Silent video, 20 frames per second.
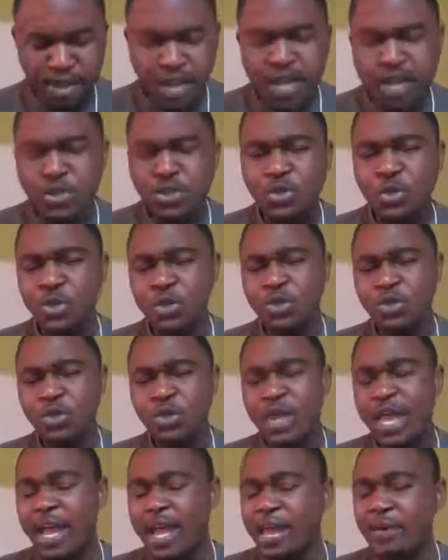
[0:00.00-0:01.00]
So
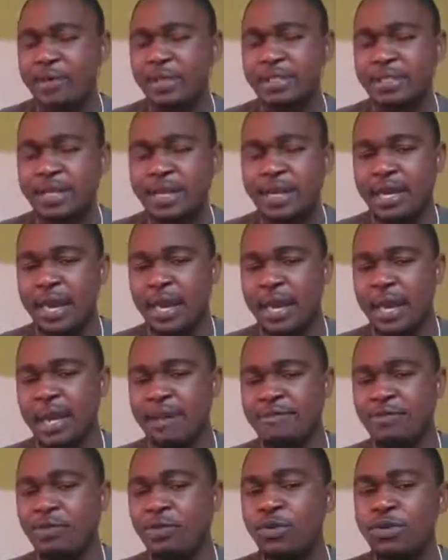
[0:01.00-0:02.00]
like I was saying, I've
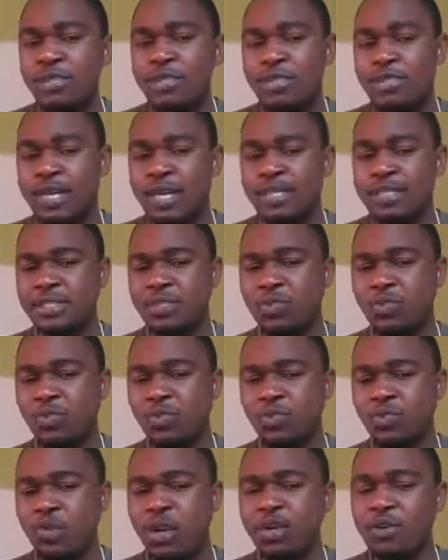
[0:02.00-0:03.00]
noticed that
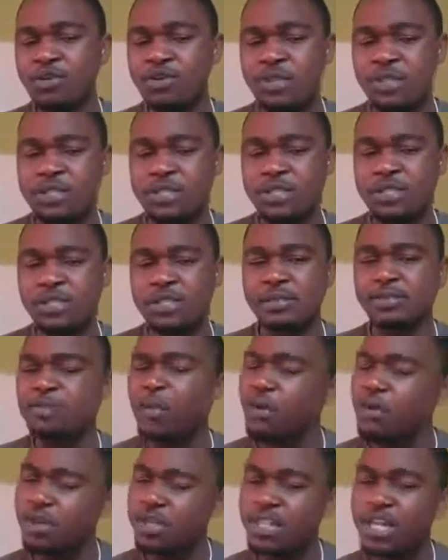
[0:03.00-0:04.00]
one of the
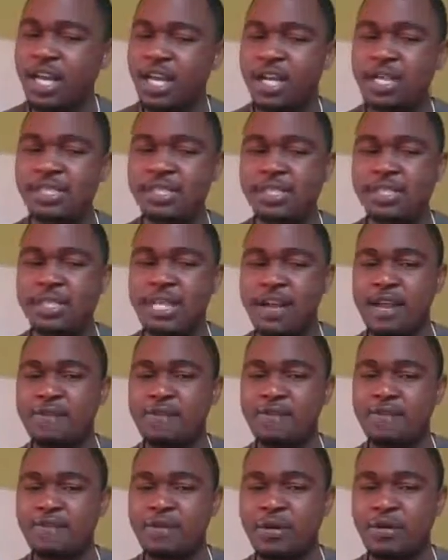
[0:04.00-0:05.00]
small challenges that I've
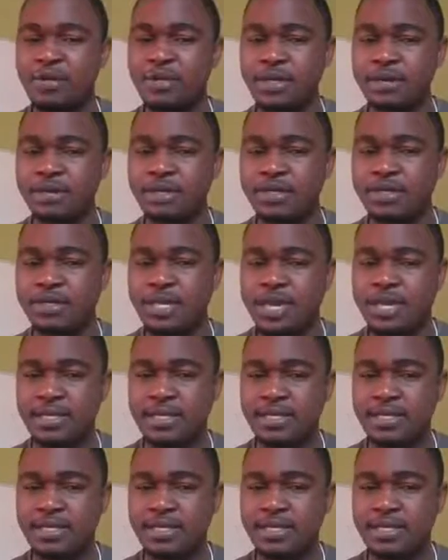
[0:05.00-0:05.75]
found out is that